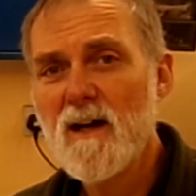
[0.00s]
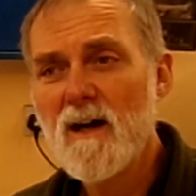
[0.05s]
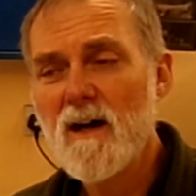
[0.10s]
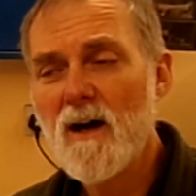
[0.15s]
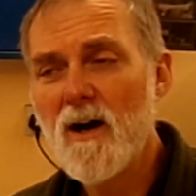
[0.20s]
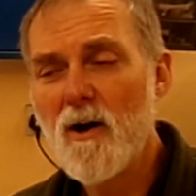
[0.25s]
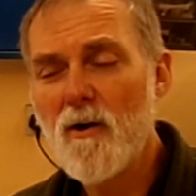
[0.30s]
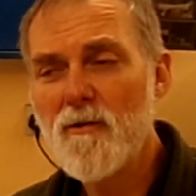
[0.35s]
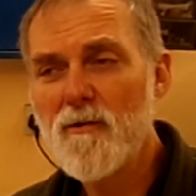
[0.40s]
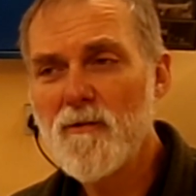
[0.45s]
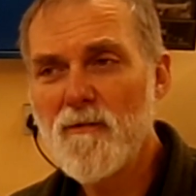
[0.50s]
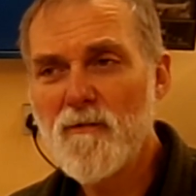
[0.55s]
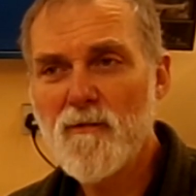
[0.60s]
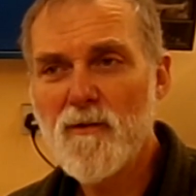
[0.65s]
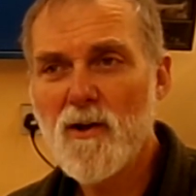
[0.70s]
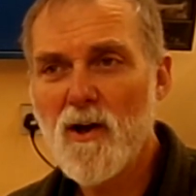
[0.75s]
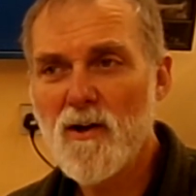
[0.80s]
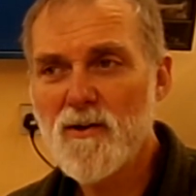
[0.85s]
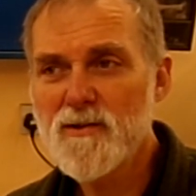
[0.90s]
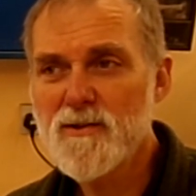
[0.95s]
I would have
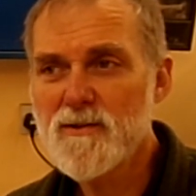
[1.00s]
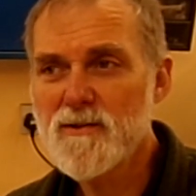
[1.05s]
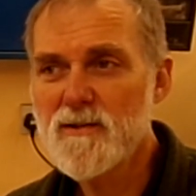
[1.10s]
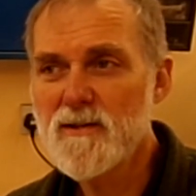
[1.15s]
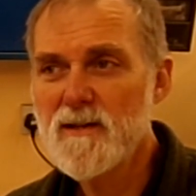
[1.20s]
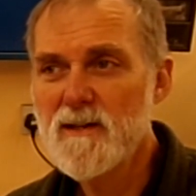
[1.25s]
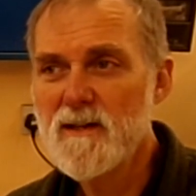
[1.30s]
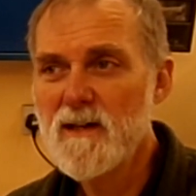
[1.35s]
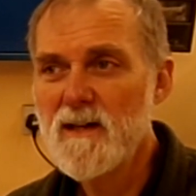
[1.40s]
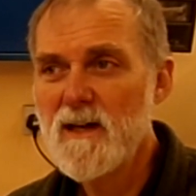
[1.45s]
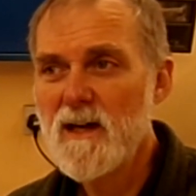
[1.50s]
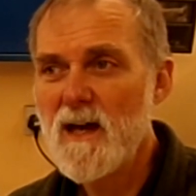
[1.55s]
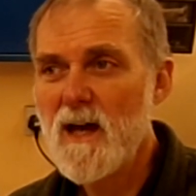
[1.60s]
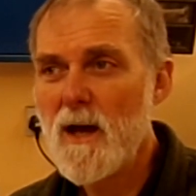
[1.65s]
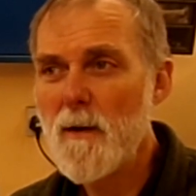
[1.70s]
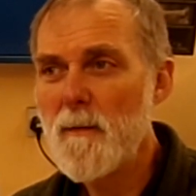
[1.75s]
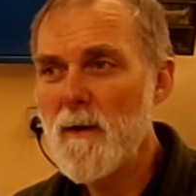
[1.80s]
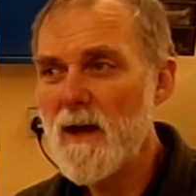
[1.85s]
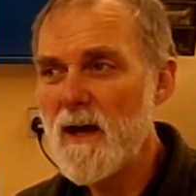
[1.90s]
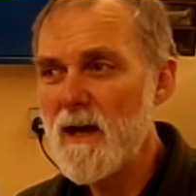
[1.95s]
lost
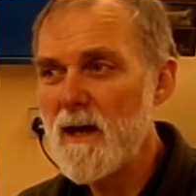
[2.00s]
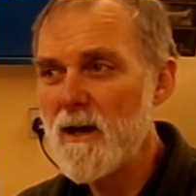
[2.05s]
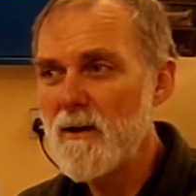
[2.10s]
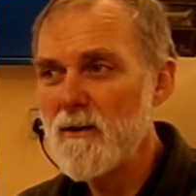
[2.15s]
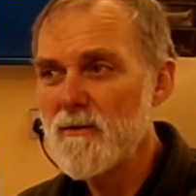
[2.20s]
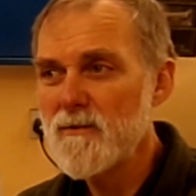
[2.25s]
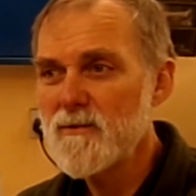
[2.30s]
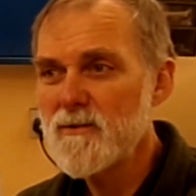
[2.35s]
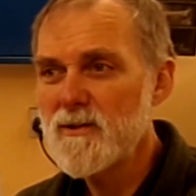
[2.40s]
about